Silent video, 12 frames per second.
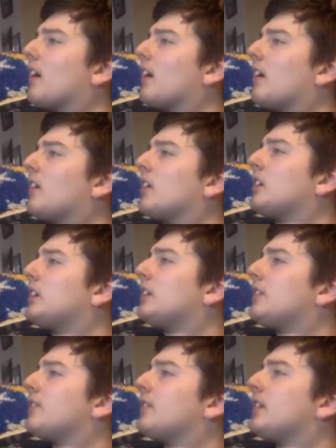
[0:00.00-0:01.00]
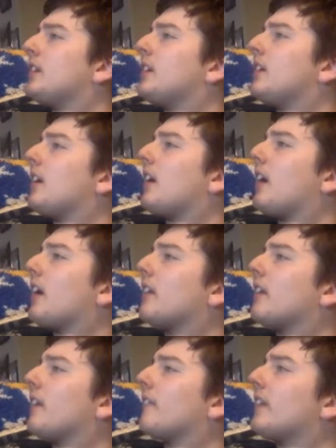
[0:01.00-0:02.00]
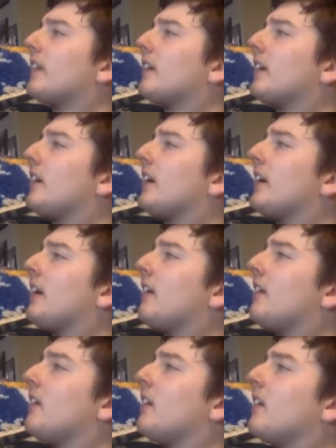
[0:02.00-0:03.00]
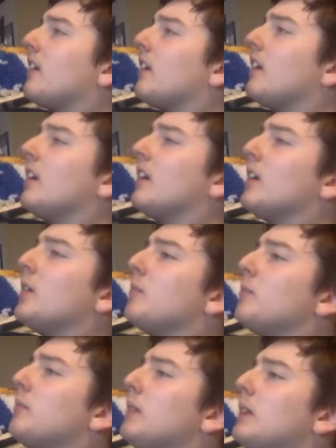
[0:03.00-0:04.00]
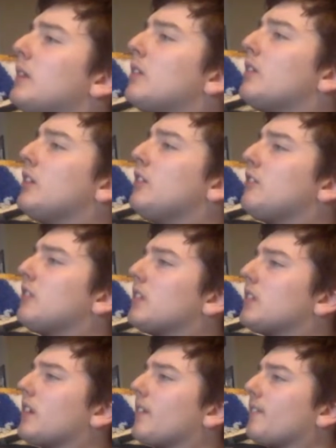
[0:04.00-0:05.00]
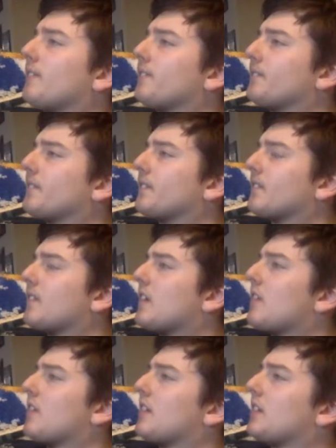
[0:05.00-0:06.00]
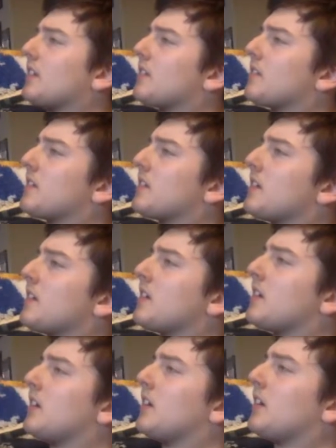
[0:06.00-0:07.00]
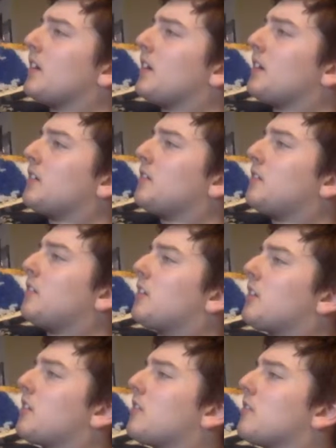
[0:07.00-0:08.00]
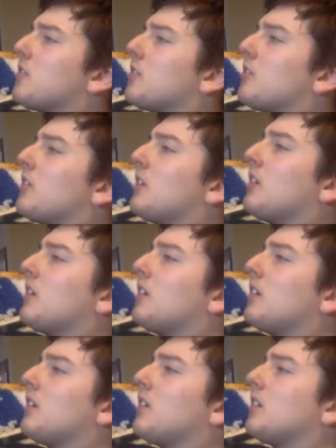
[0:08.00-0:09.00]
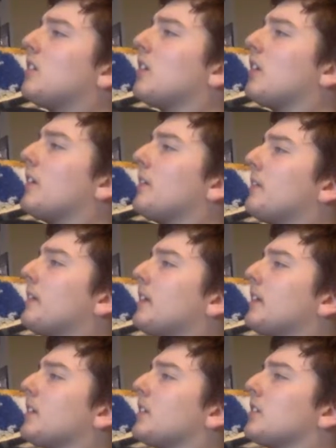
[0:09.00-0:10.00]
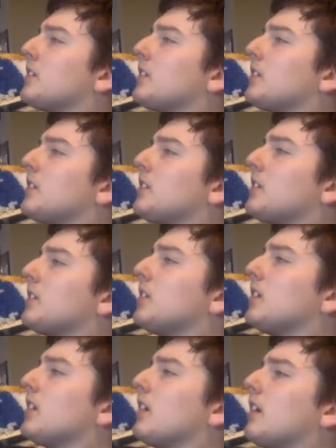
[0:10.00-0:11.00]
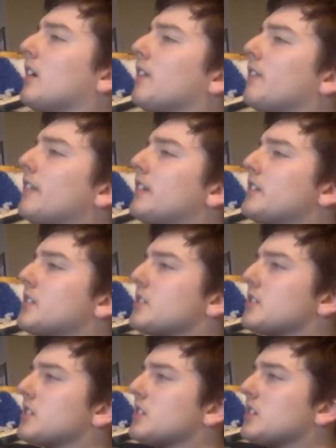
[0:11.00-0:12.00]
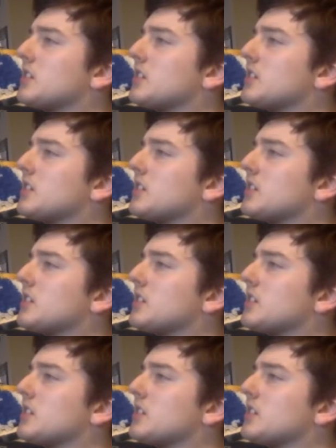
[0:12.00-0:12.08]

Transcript: I couldn't read, and that meant I'd be no use. There was nothing for through, so we finished our fish